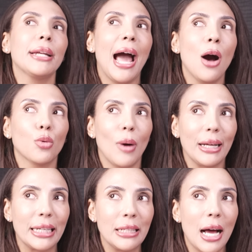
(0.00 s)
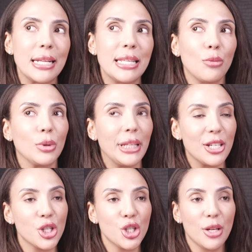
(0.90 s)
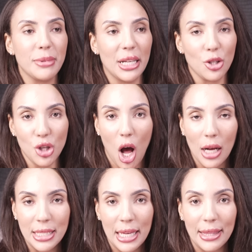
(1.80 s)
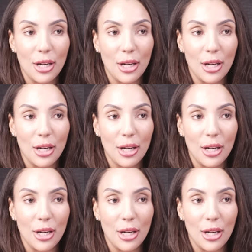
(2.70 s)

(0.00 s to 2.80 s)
now recognizing relationships that are toxic,